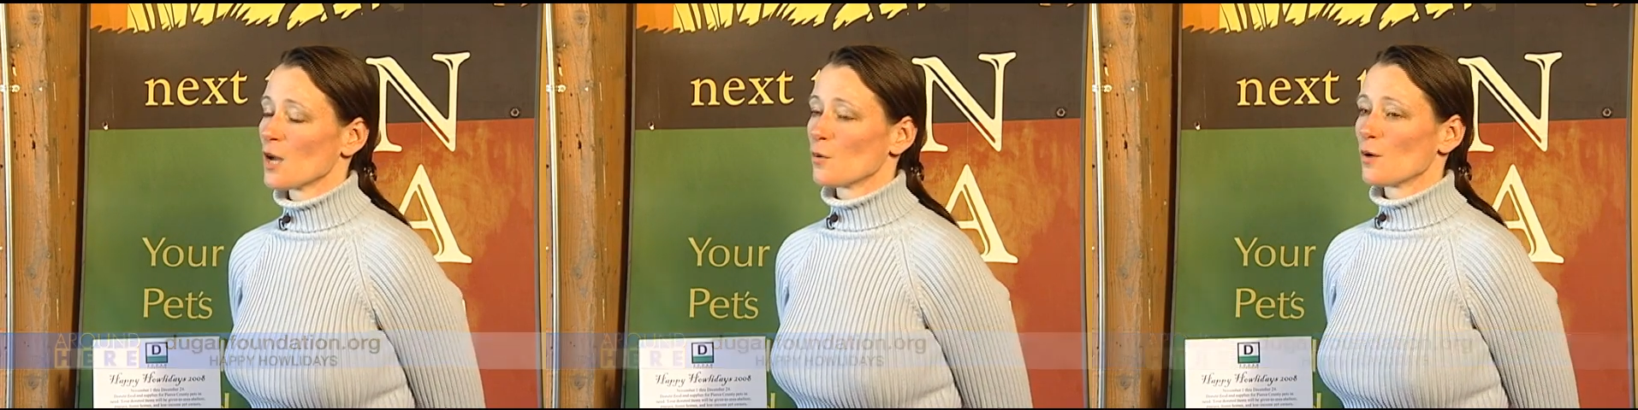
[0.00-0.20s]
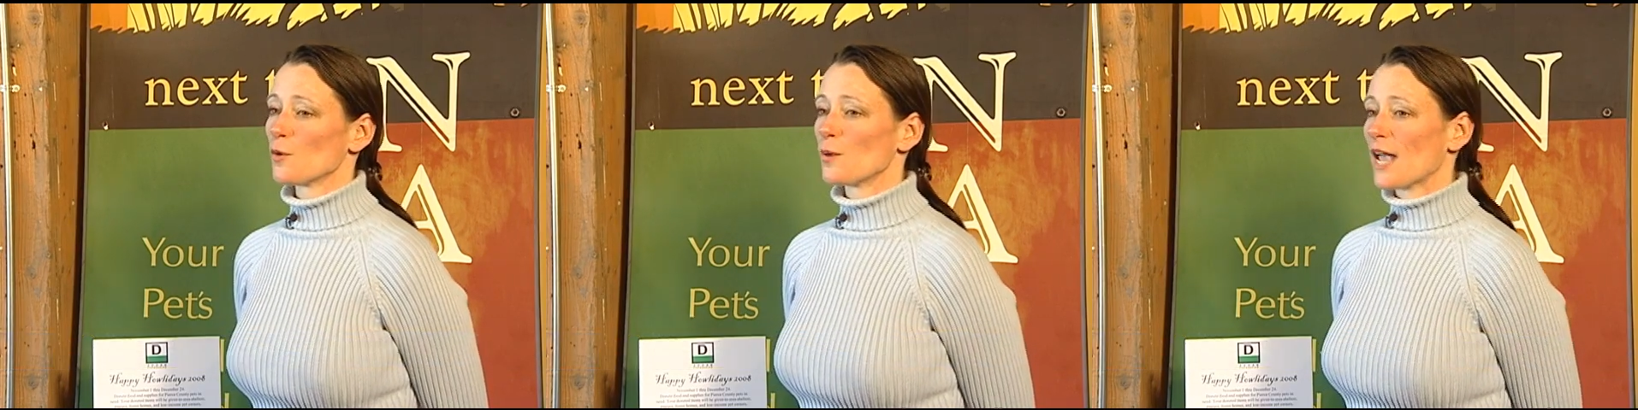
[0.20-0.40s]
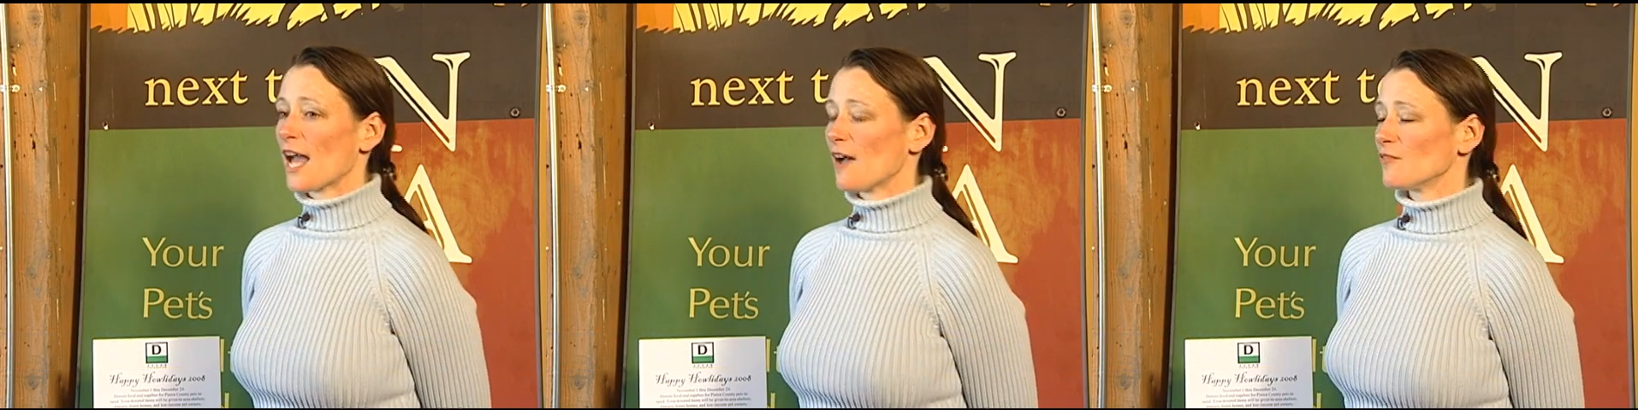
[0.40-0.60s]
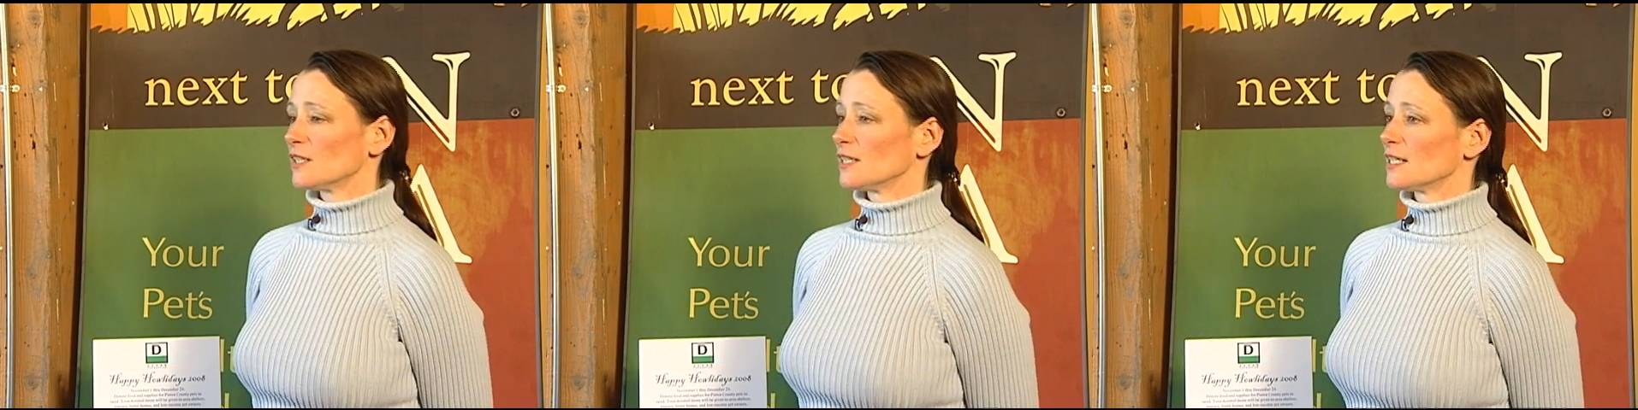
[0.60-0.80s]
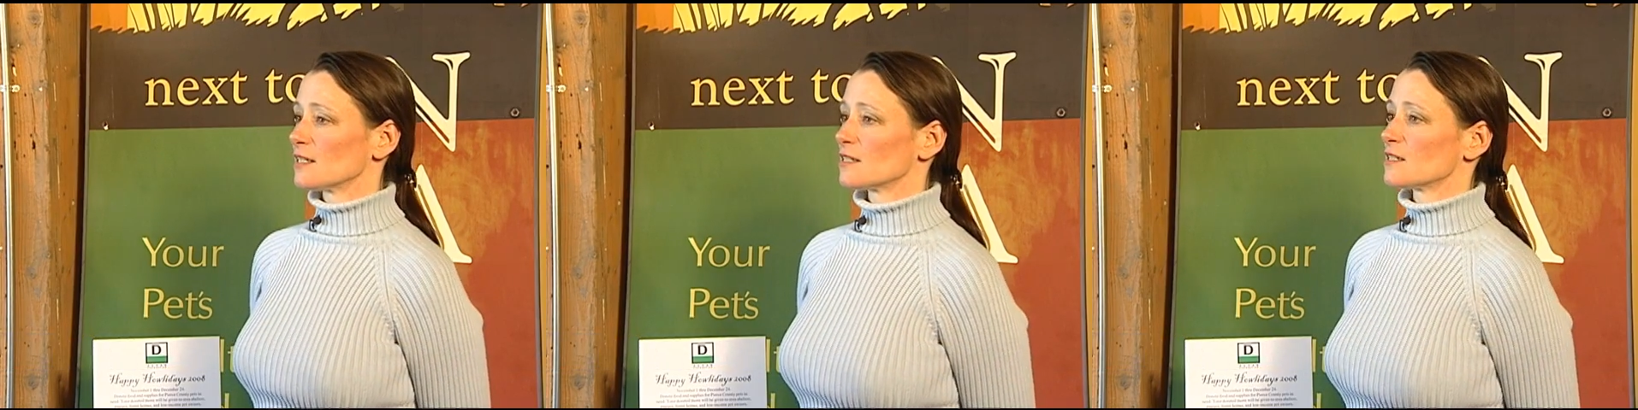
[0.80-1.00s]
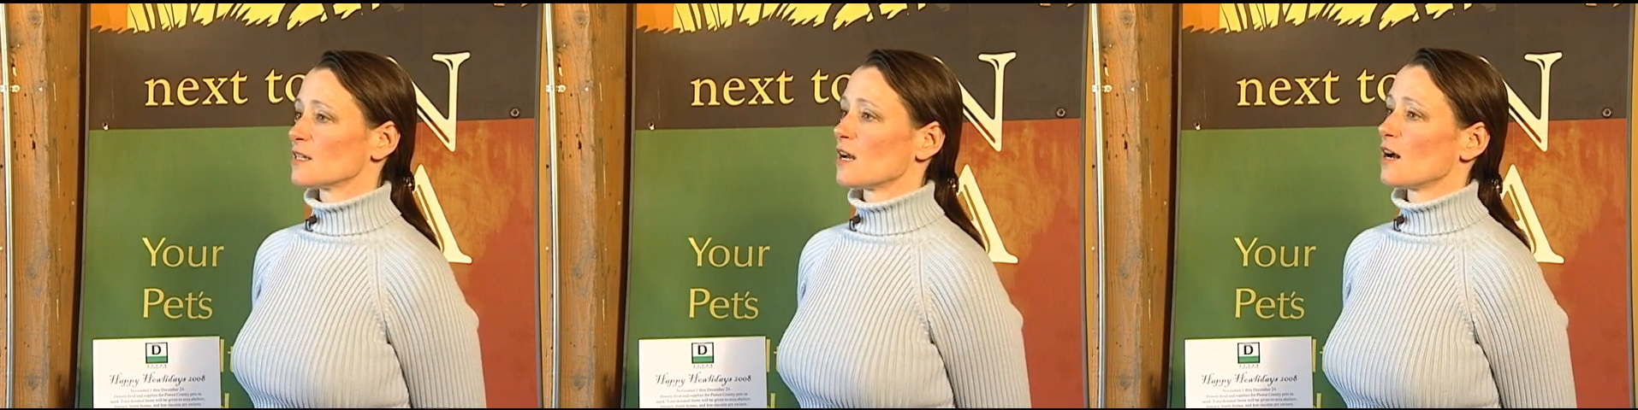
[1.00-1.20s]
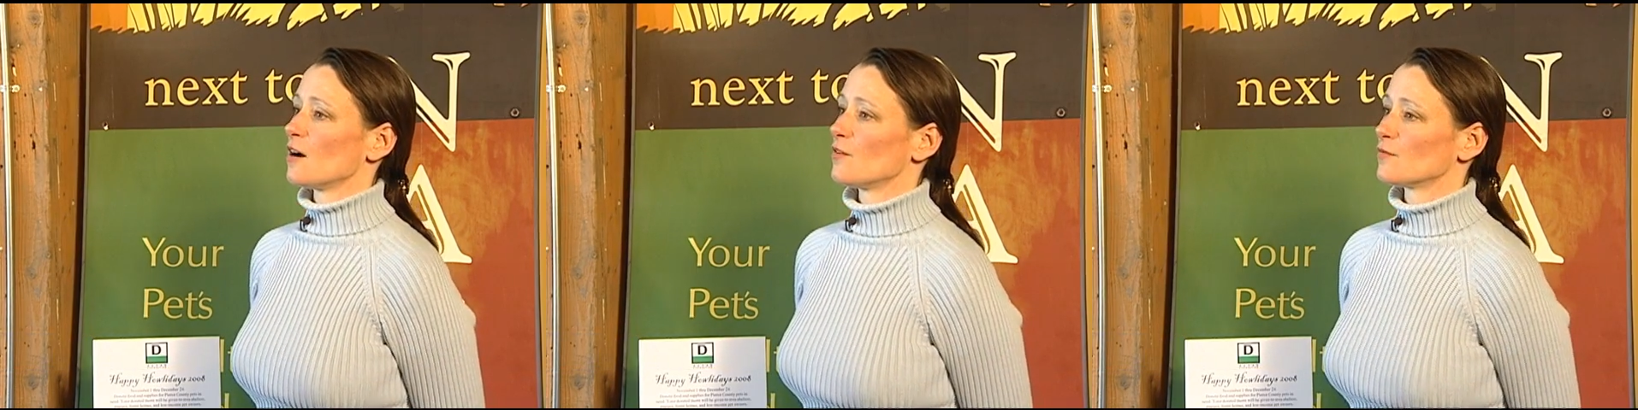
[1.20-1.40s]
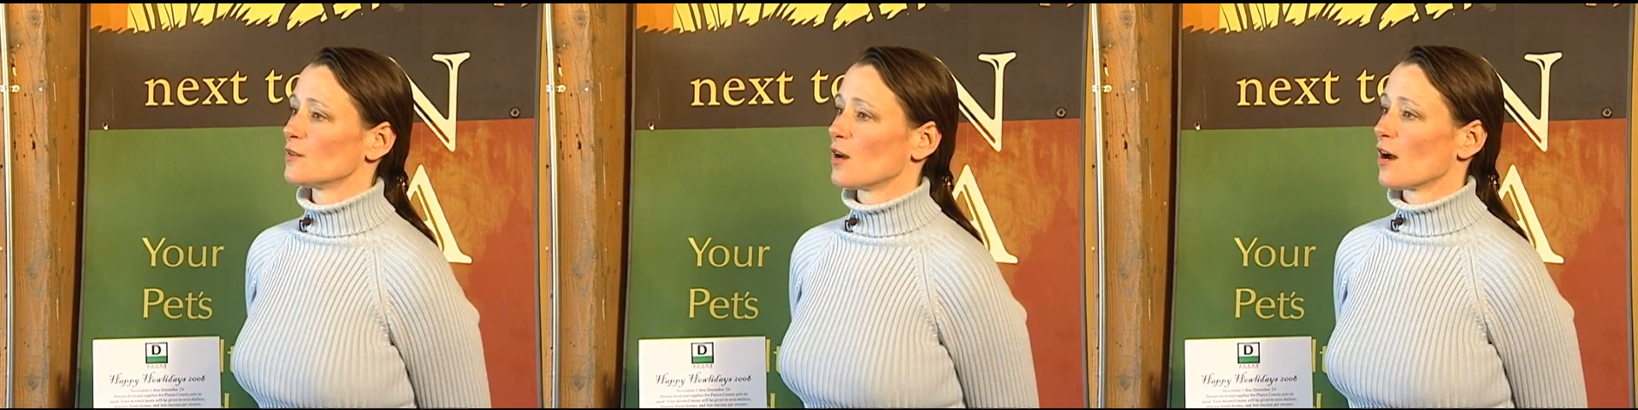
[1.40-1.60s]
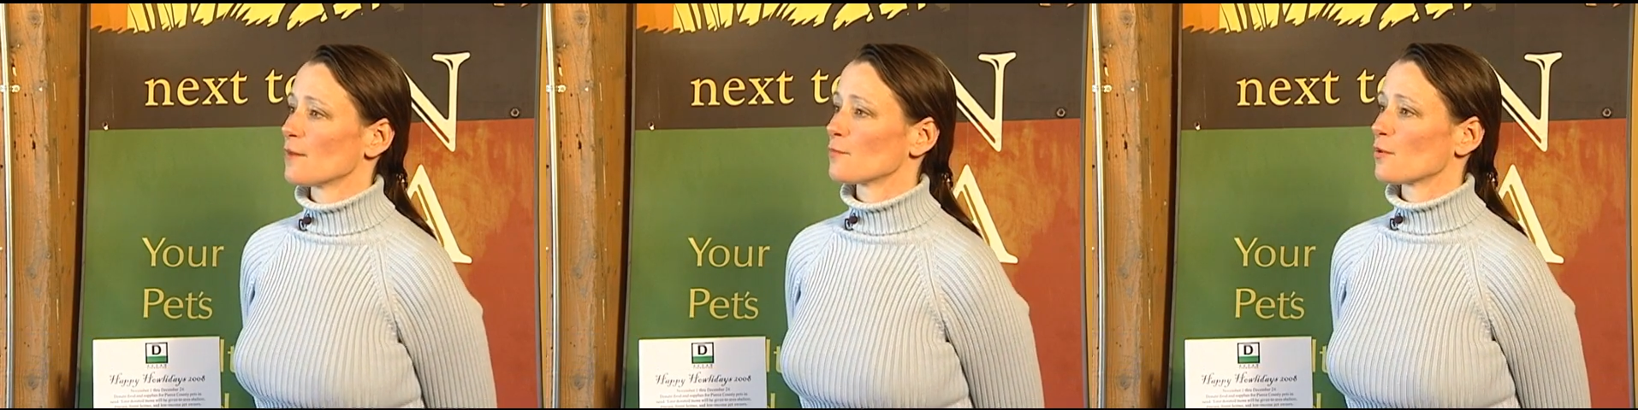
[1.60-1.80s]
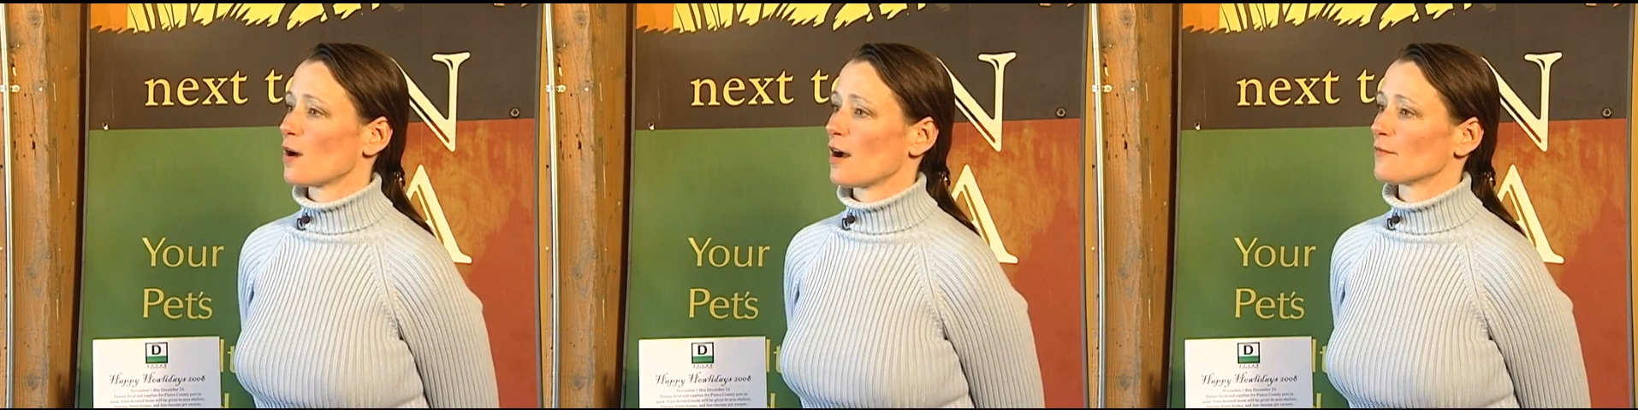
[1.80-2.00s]
Well, we have a list of
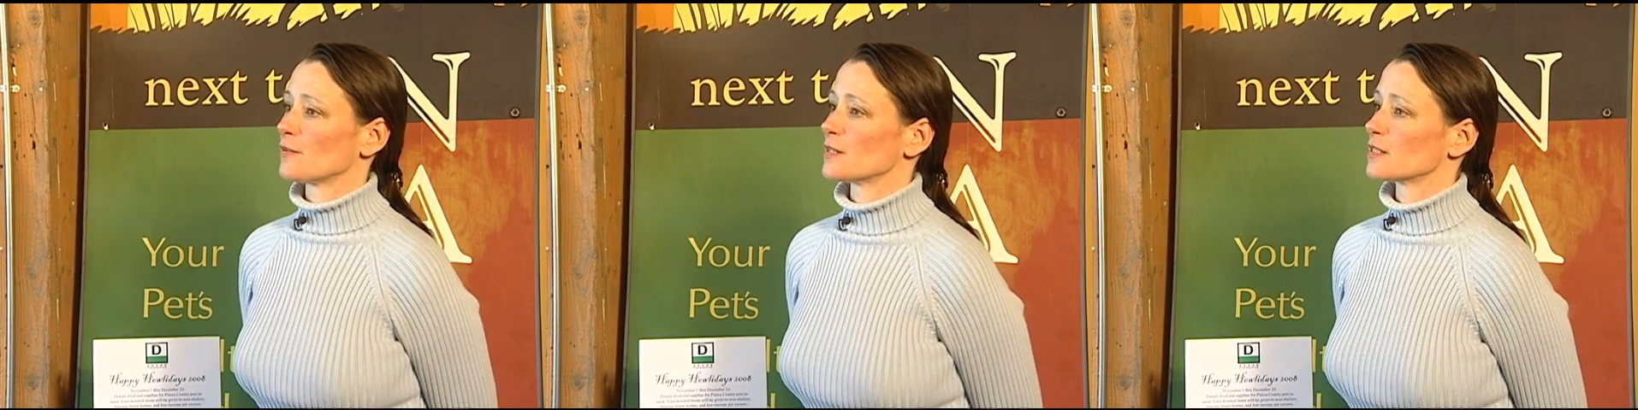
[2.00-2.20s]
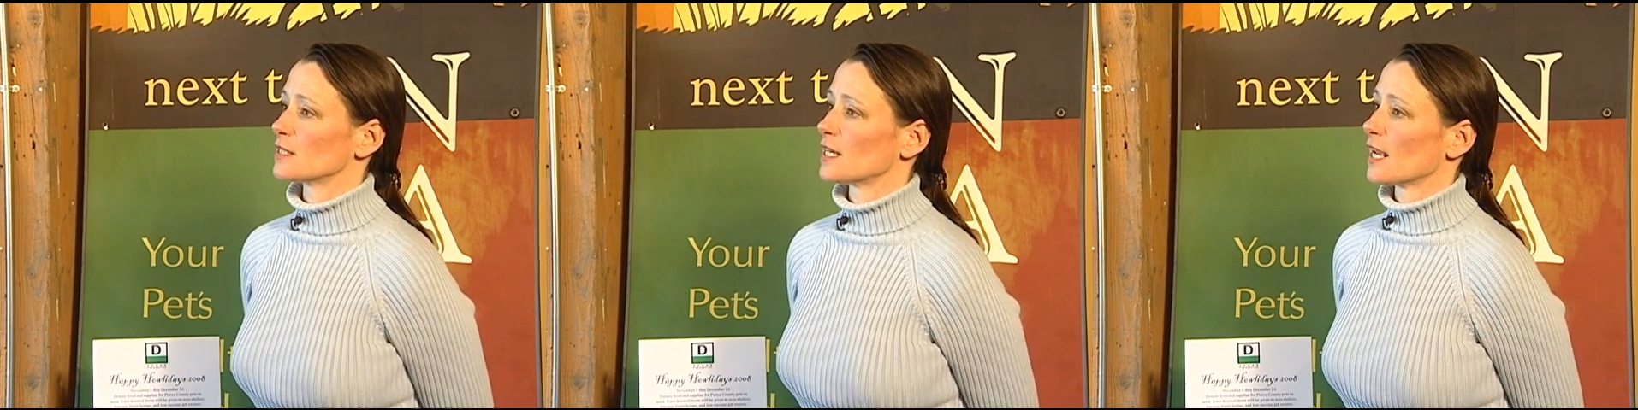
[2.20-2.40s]
nonprofits